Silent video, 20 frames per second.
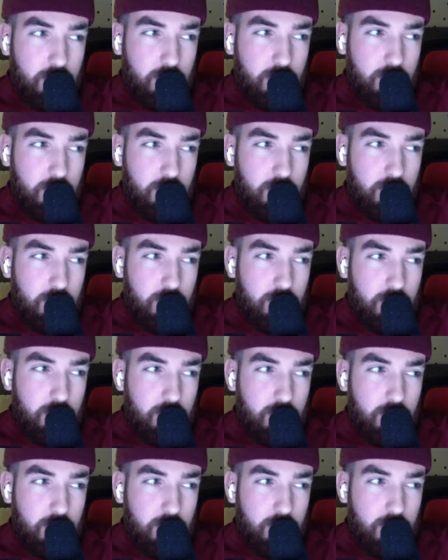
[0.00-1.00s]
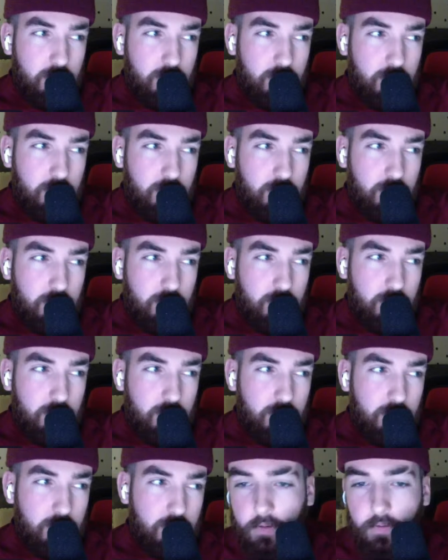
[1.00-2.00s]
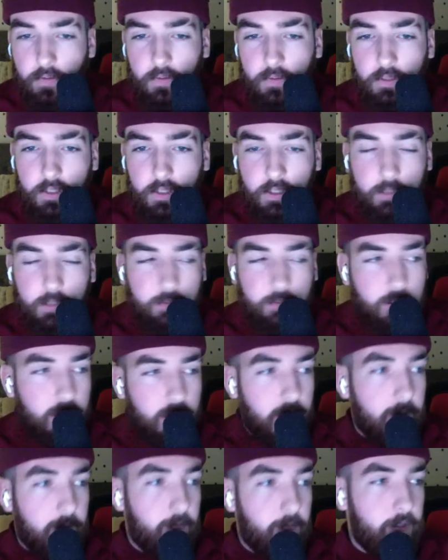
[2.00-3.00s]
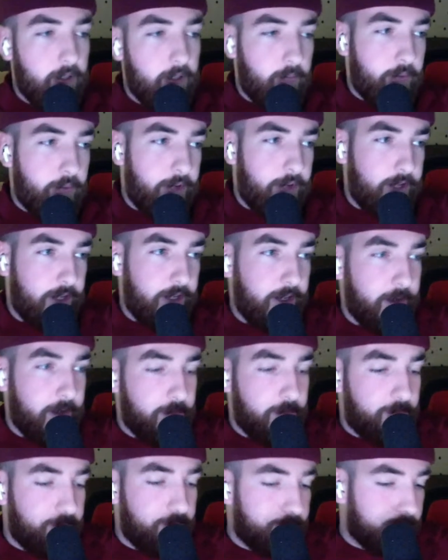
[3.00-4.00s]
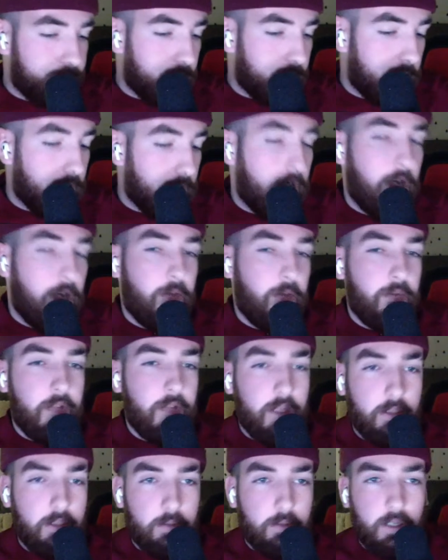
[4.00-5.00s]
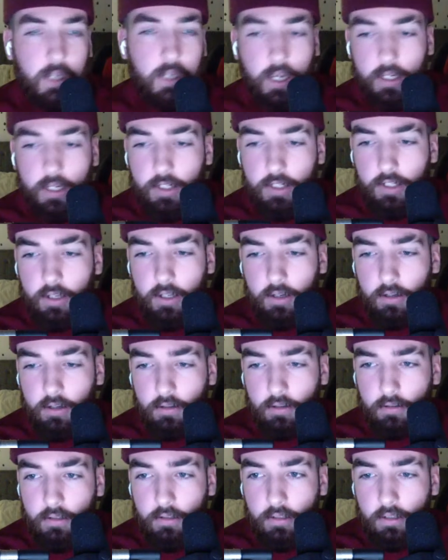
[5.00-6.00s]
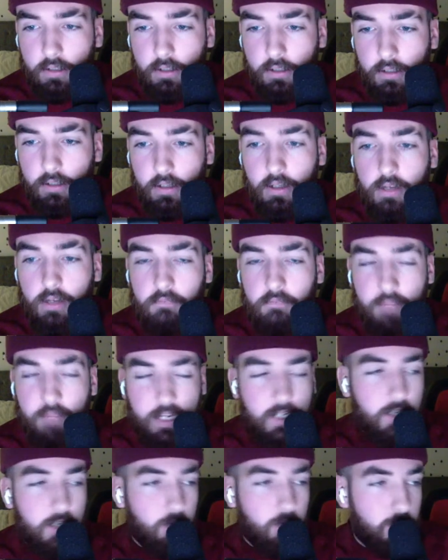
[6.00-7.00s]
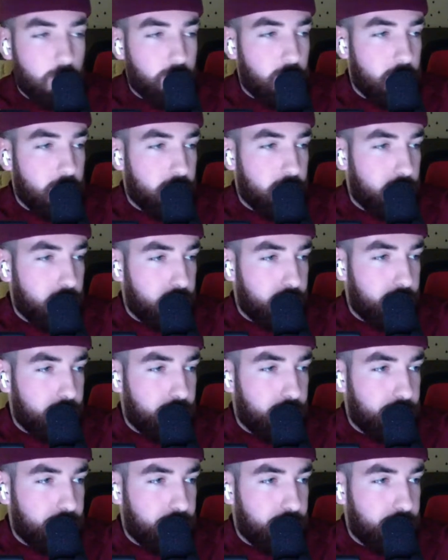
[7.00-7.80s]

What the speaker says: I've known a few of those types of keepers in my day, and on this occasion, Mendy was one of them.